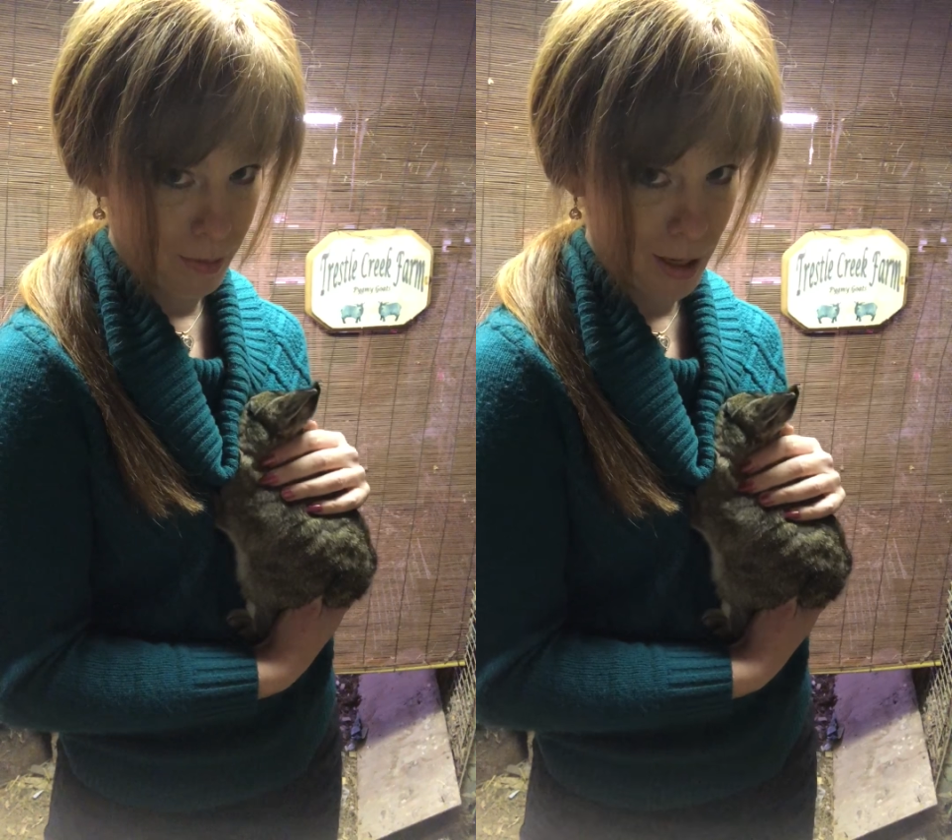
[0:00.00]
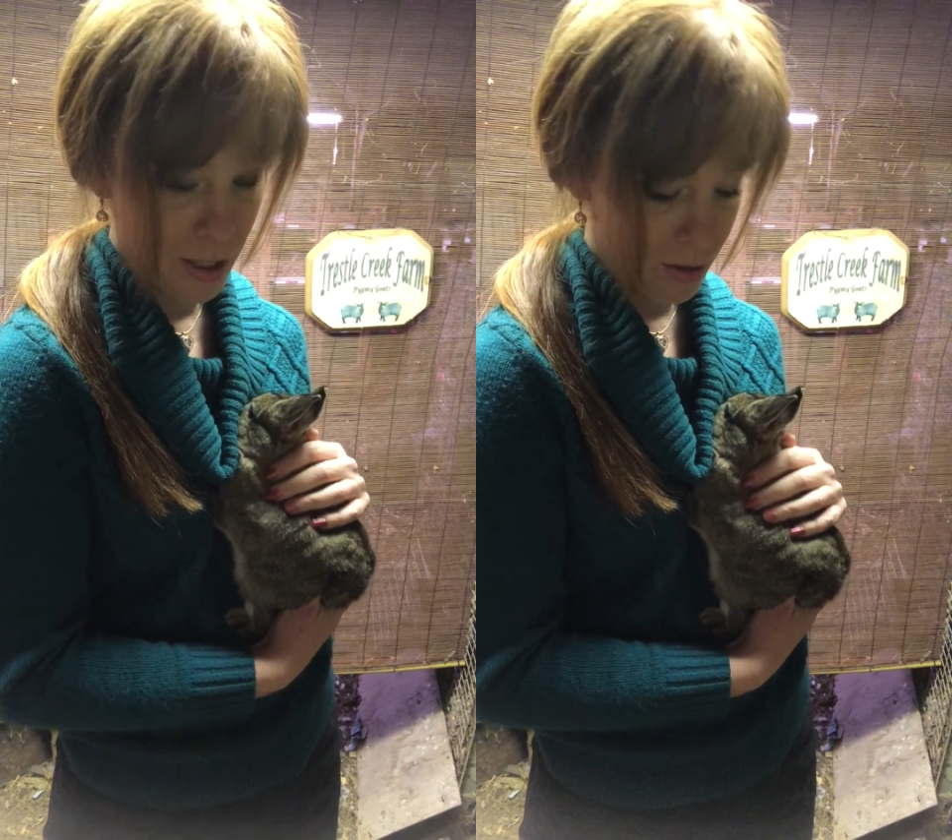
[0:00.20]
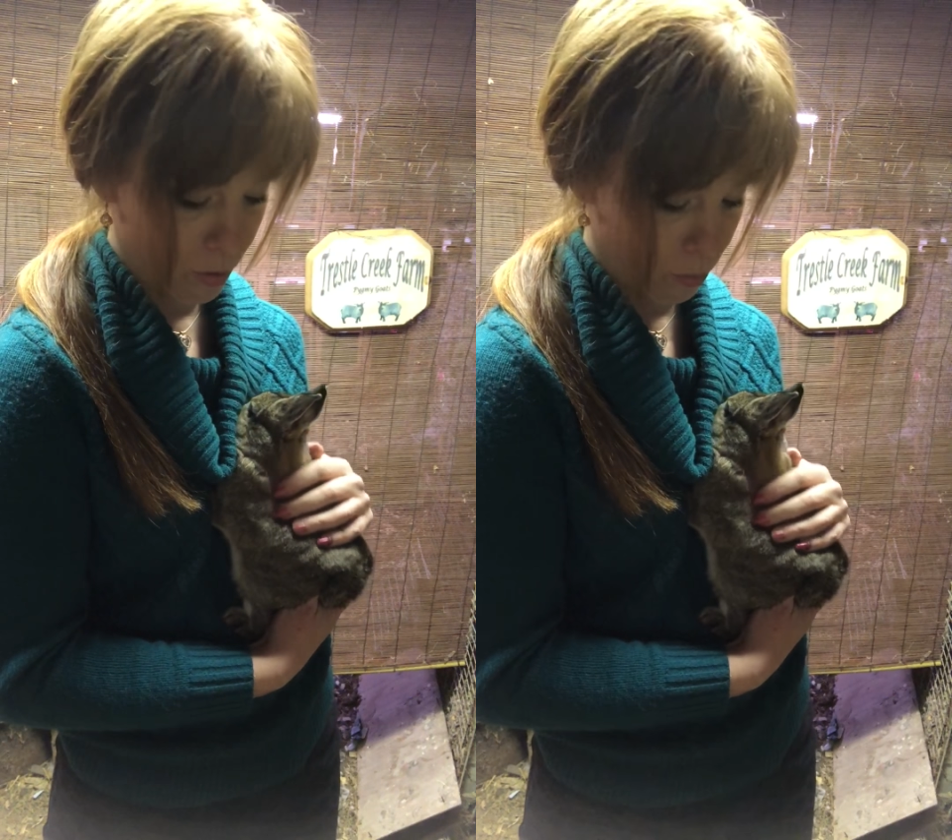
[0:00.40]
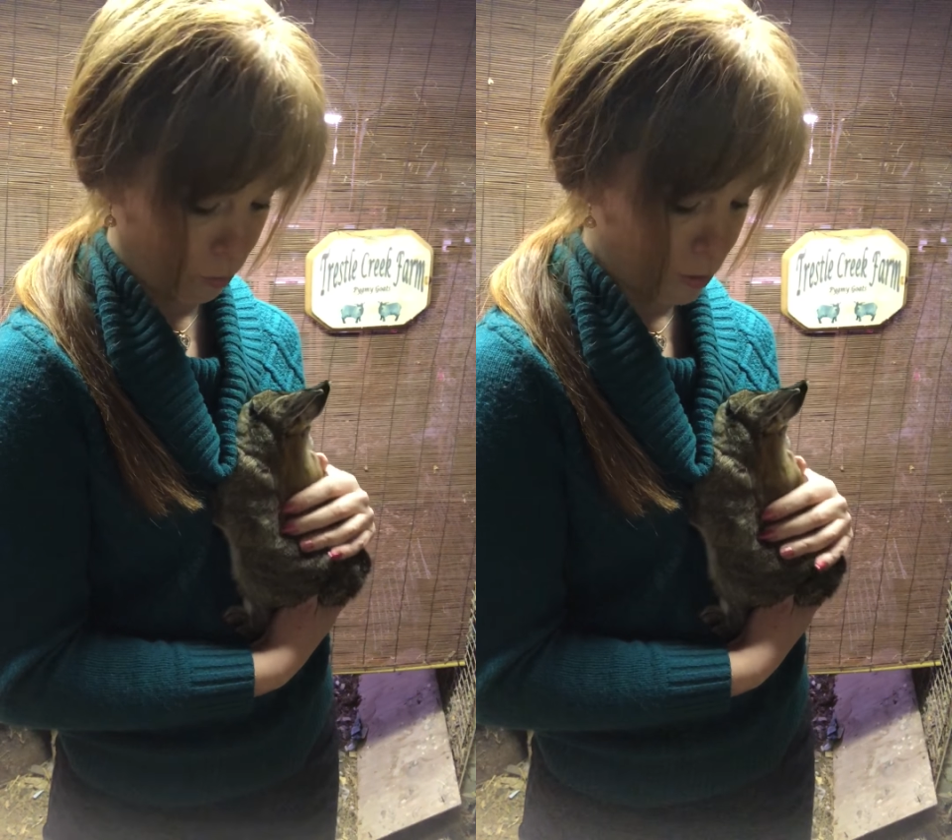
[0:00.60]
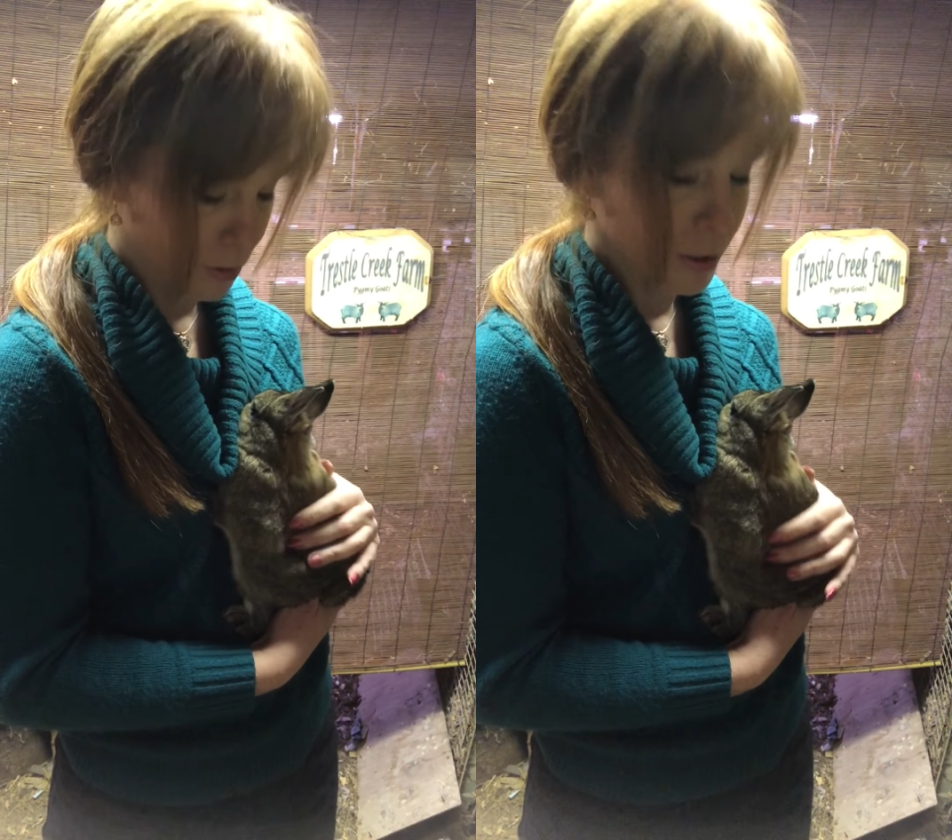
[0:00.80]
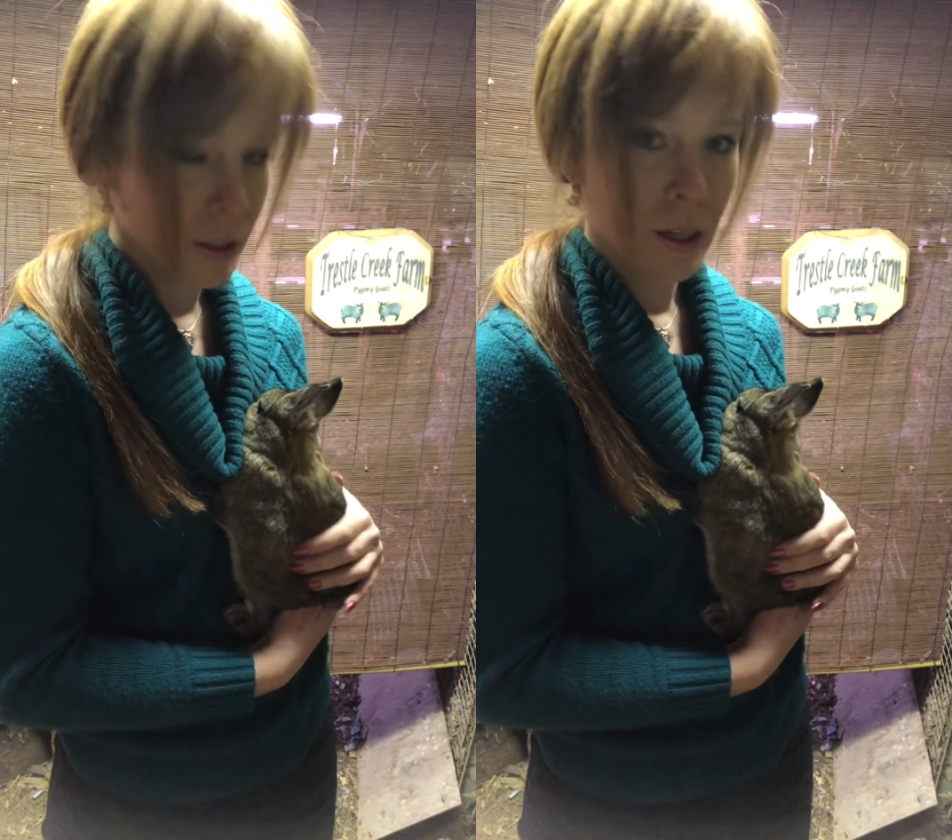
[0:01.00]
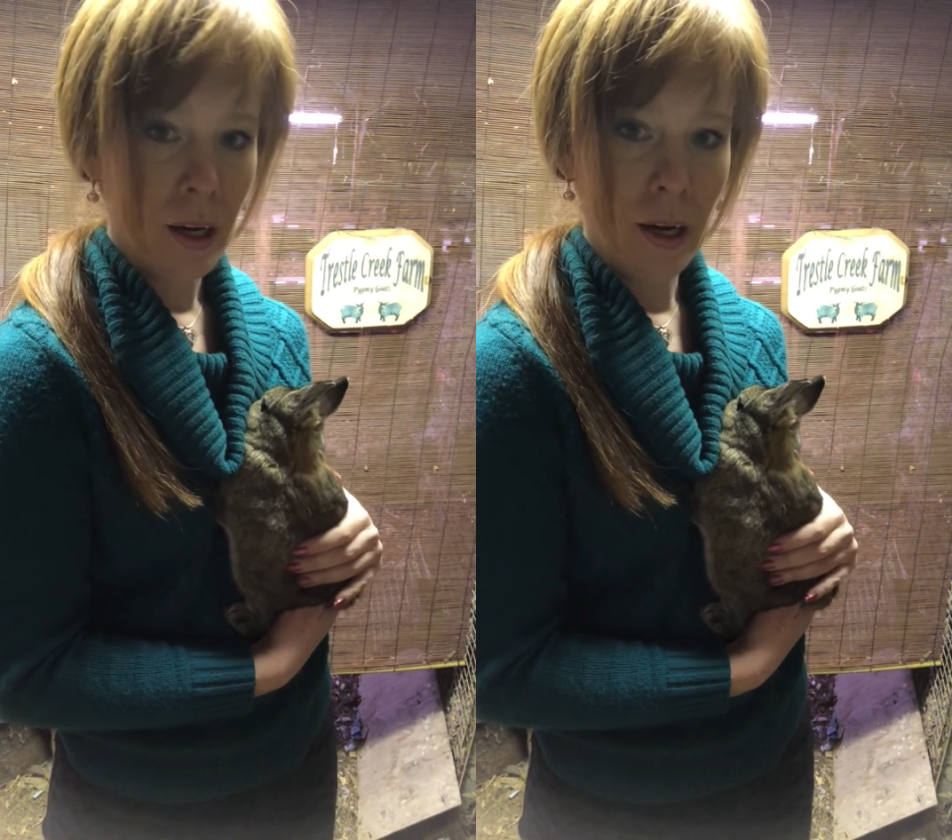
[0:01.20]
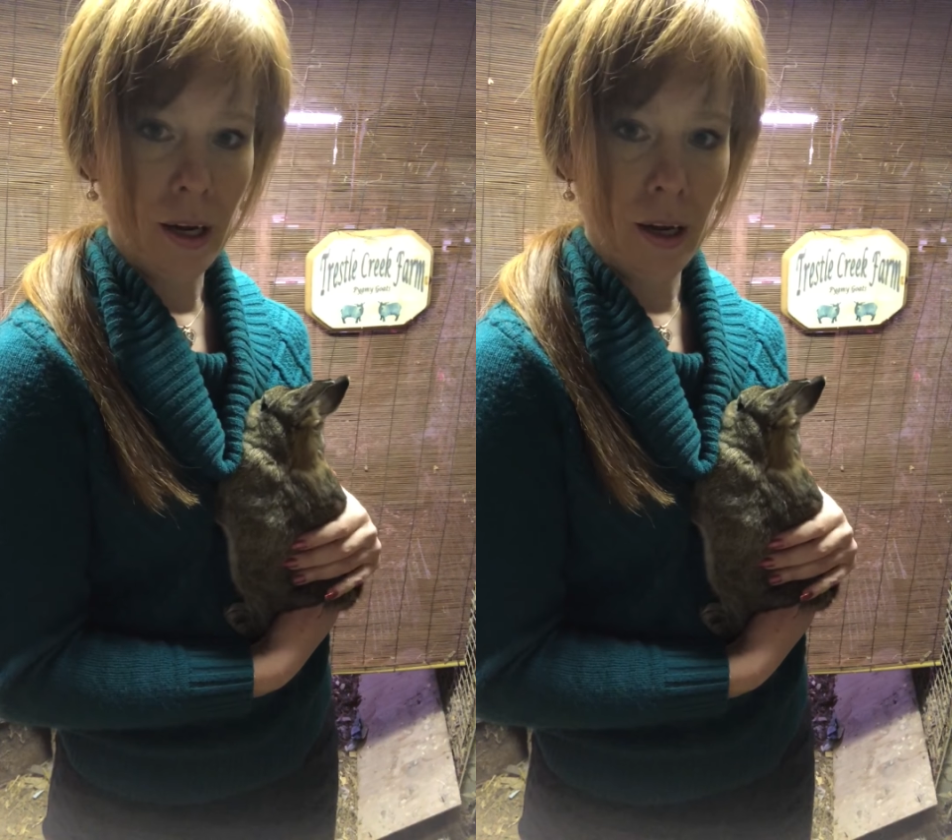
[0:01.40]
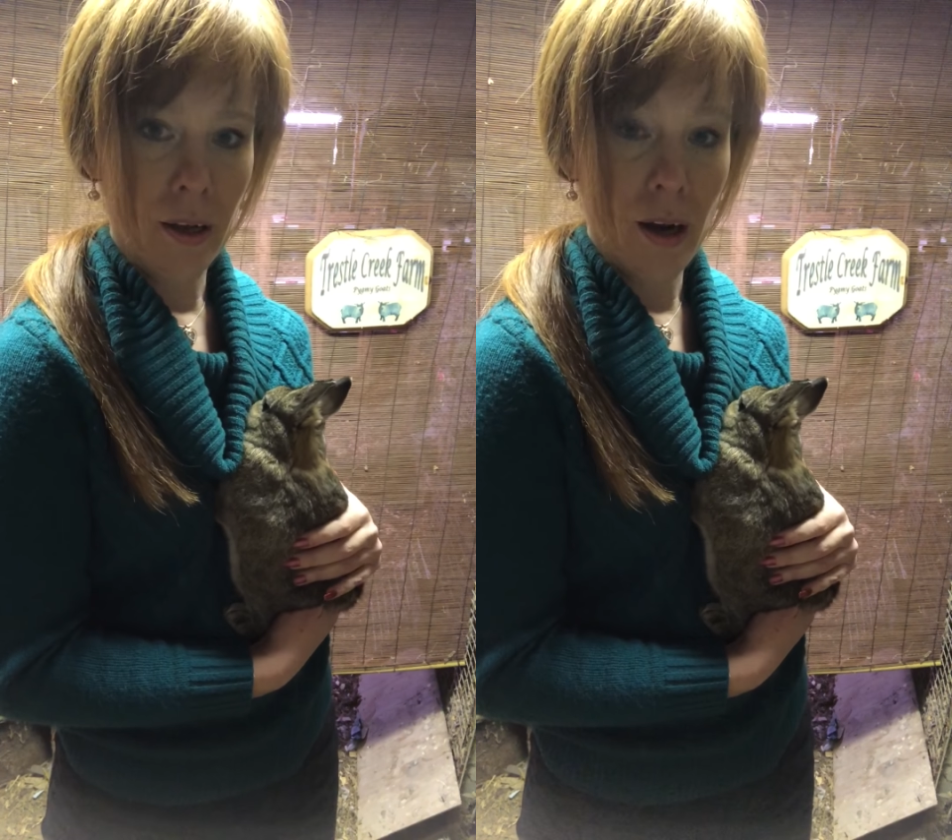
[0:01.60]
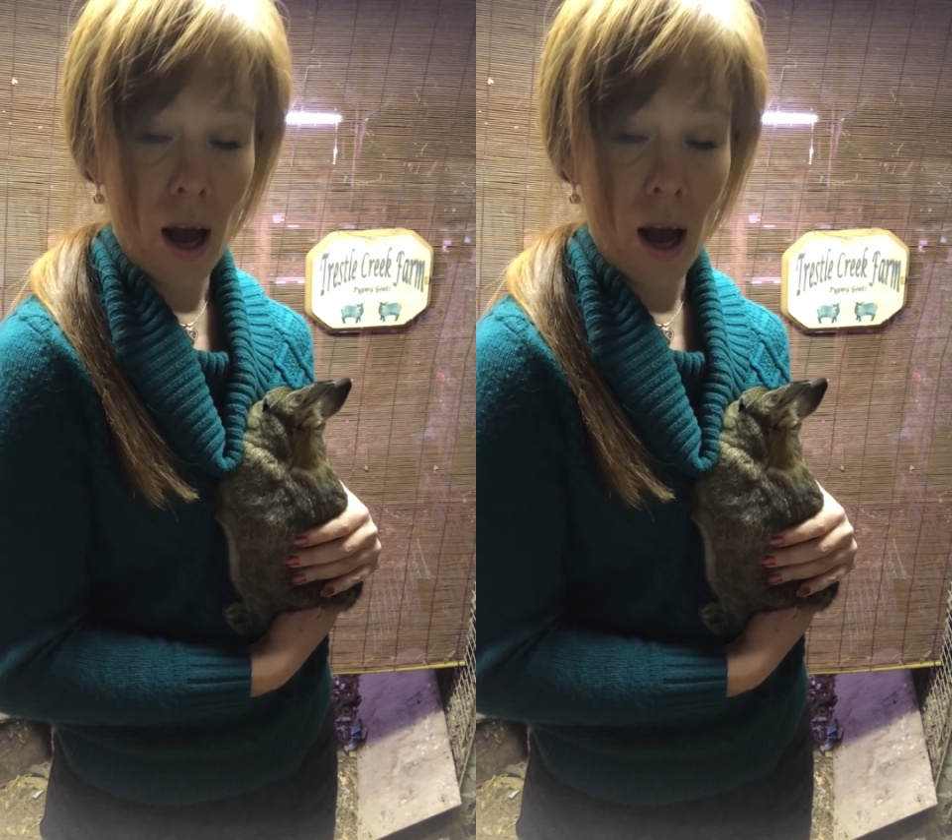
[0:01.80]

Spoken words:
months old, and